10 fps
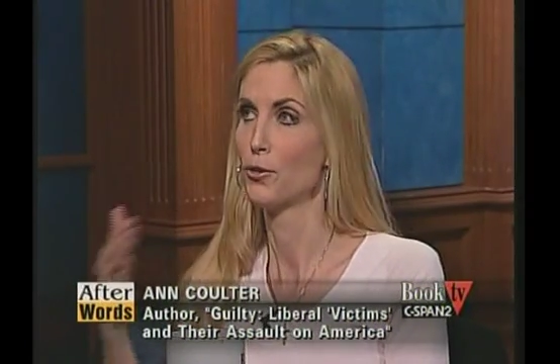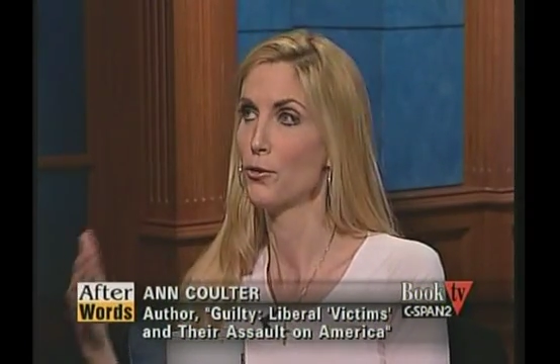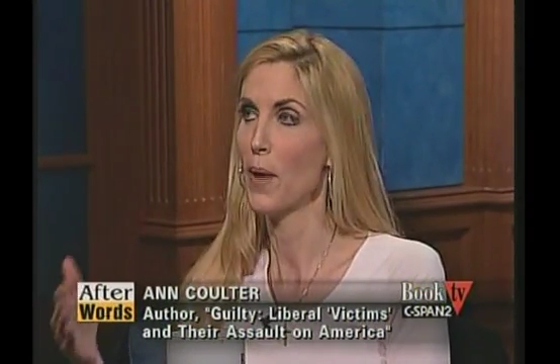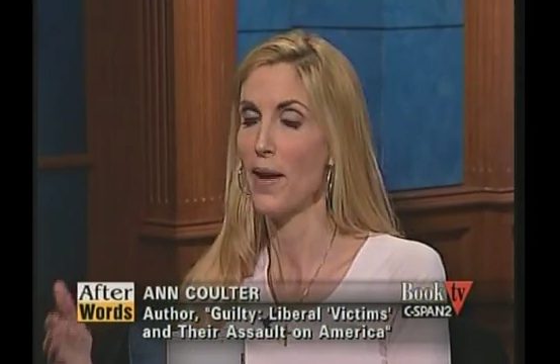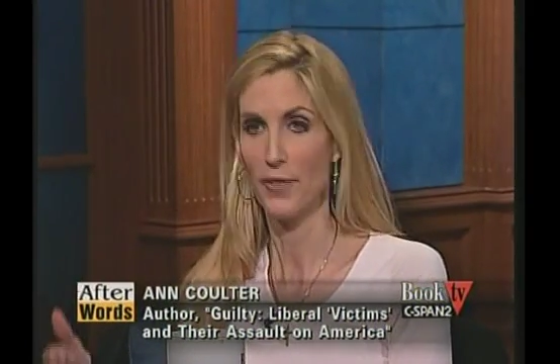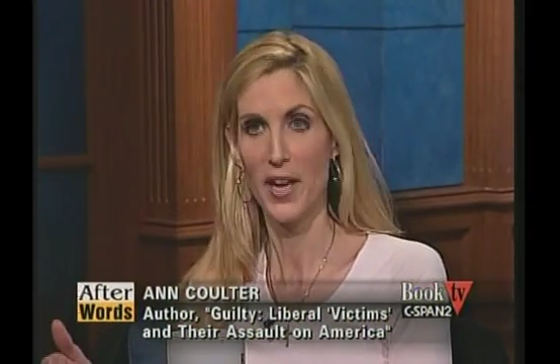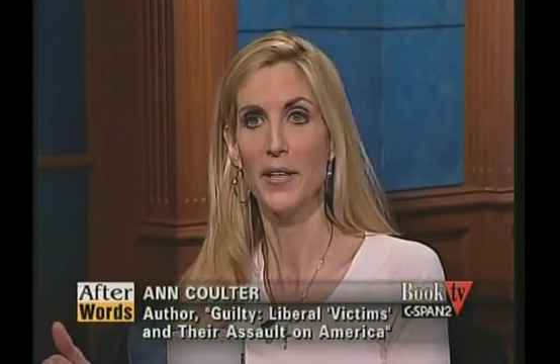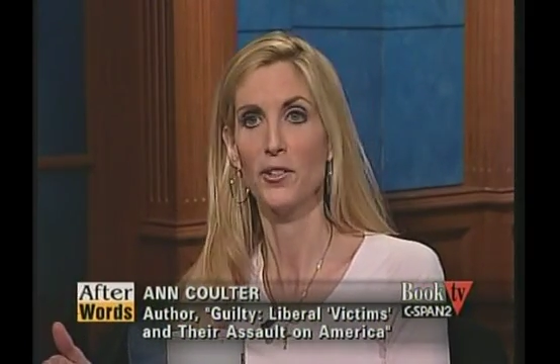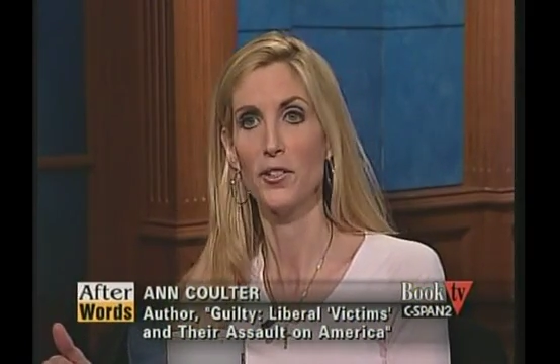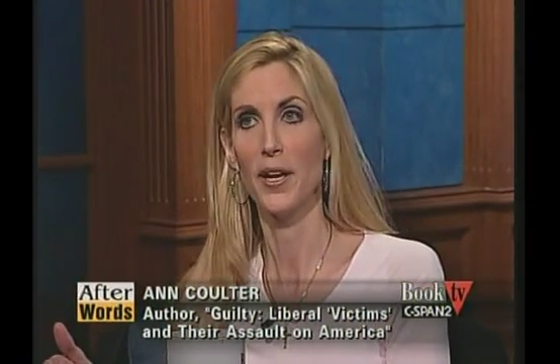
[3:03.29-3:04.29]
to
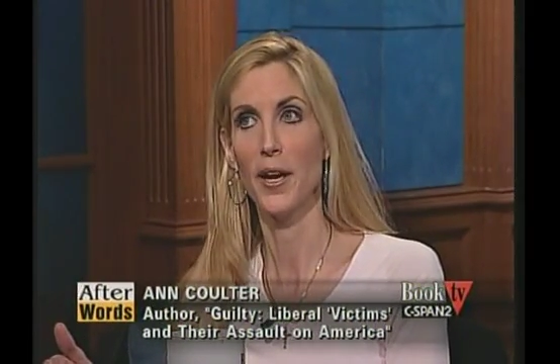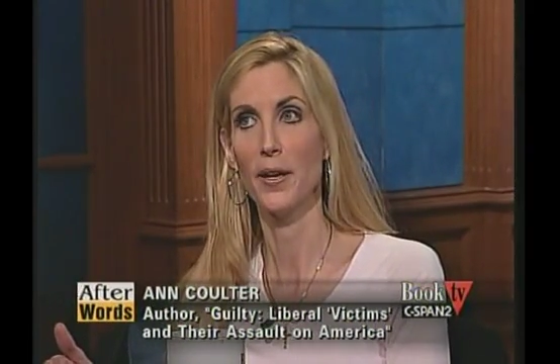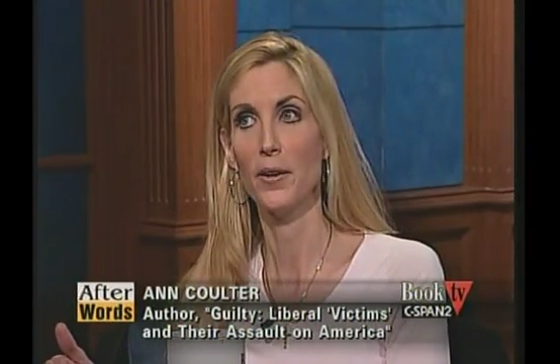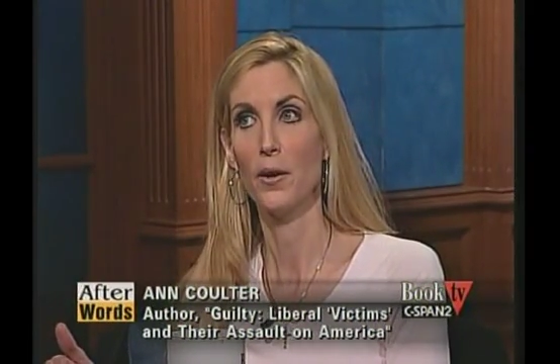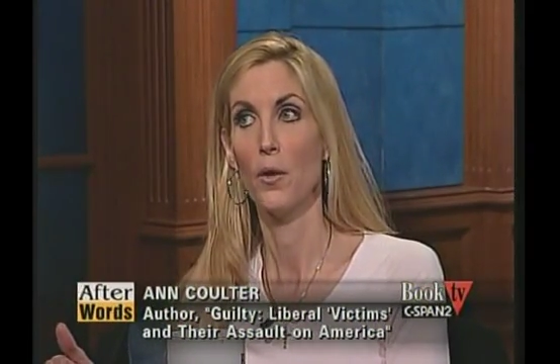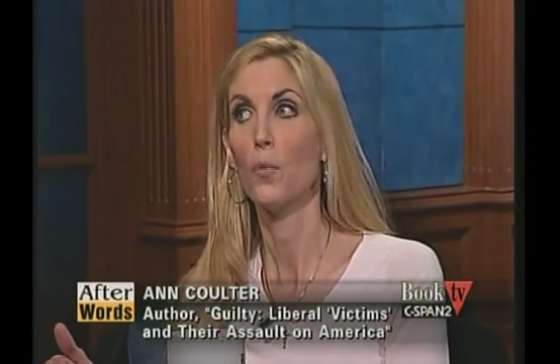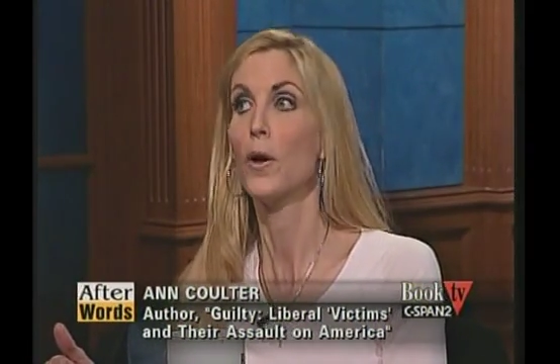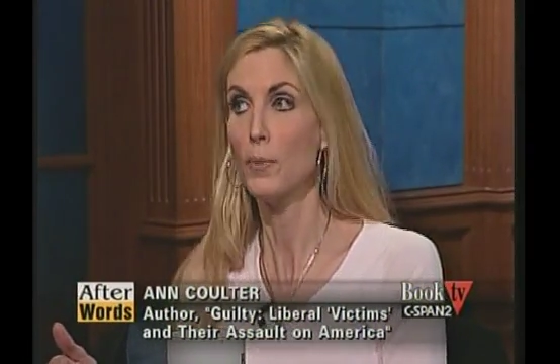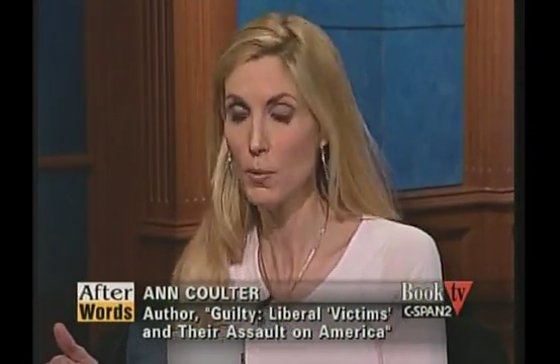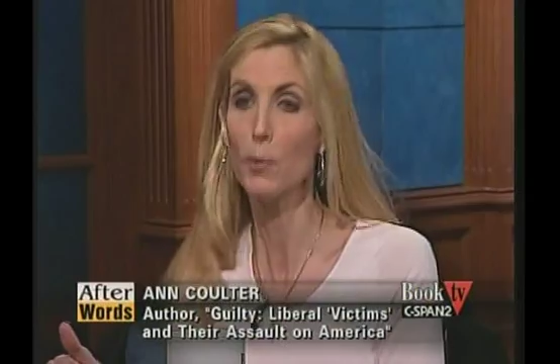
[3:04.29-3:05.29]
Afghanistan,
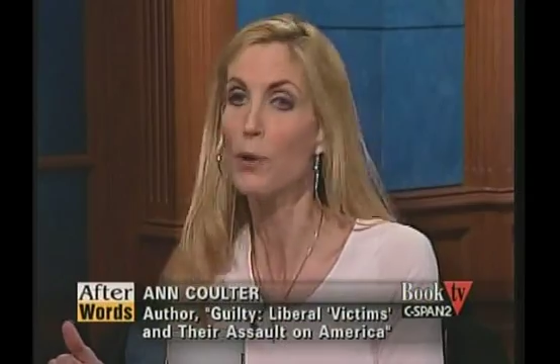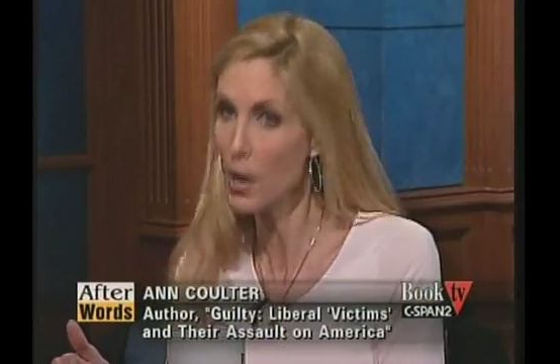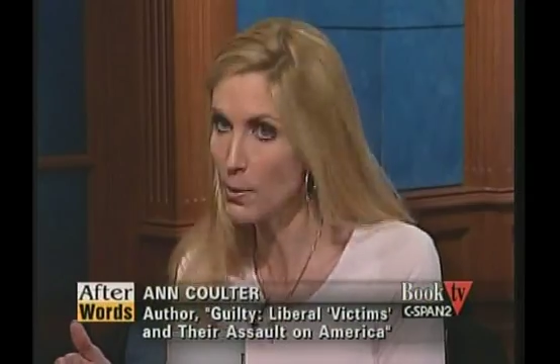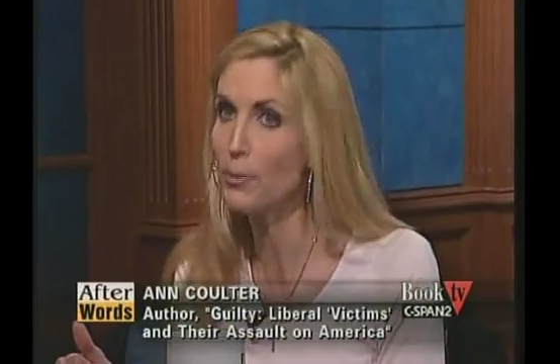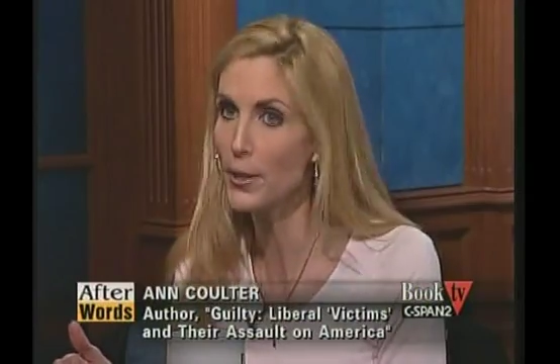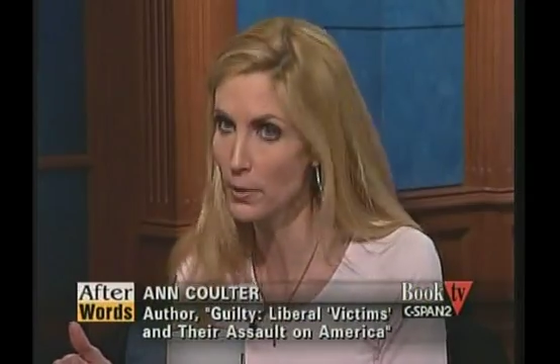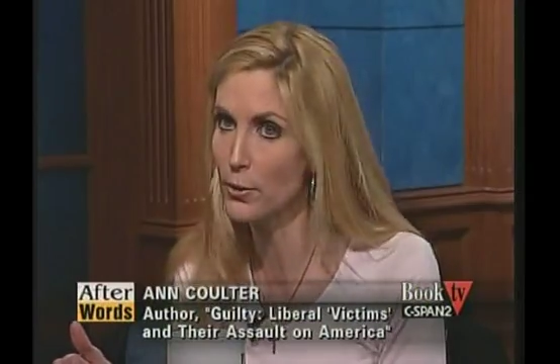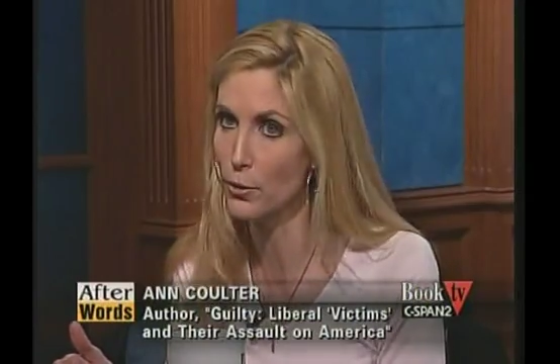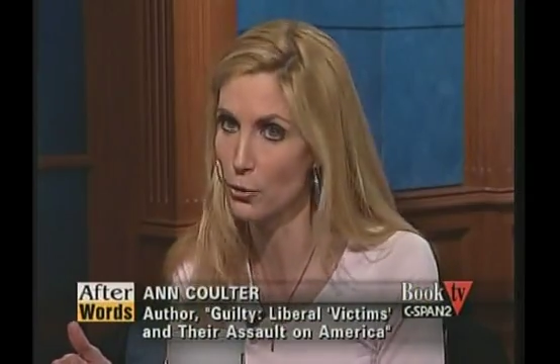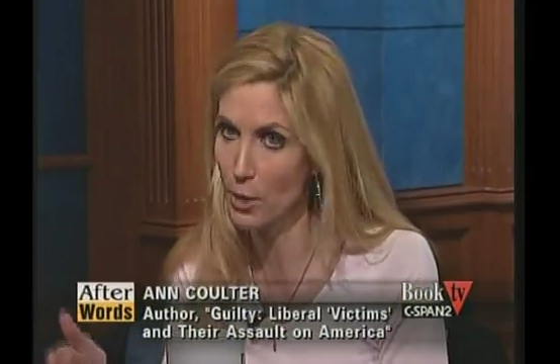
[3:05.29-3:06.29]
where we will probably
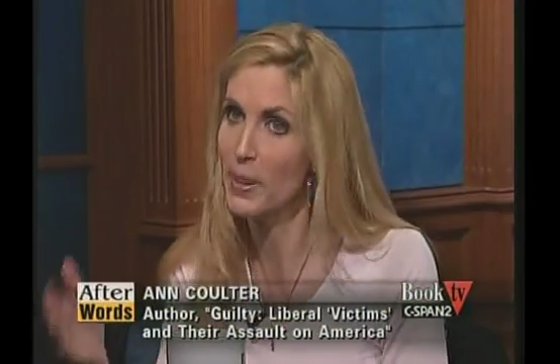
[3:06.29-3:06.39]
lose.